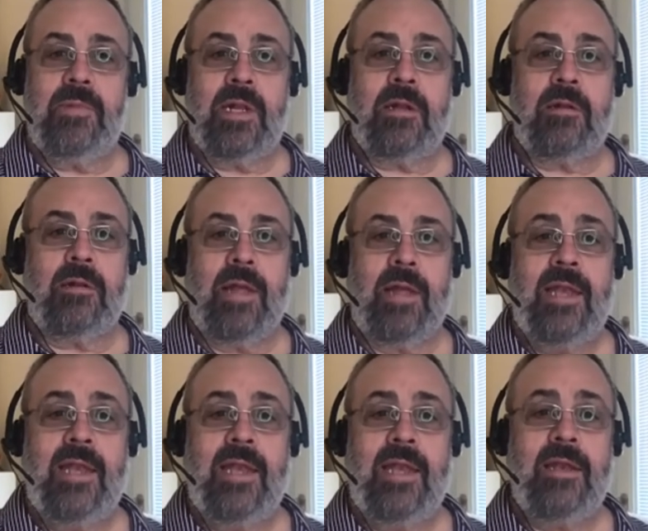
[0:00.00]
middle
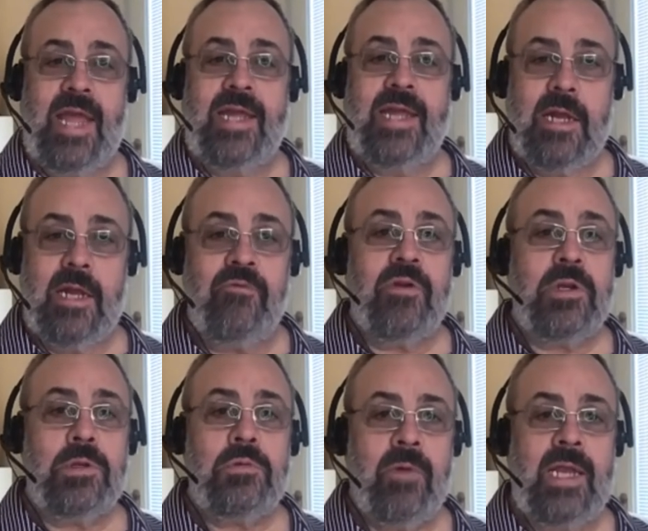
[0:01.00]
end of the
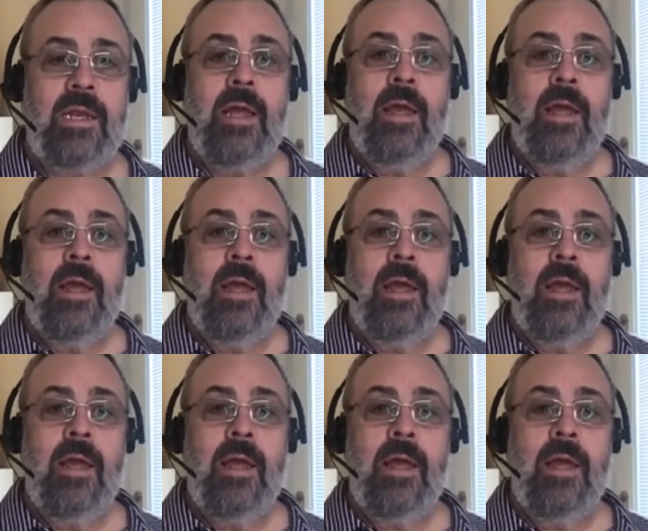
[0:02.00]
1800s,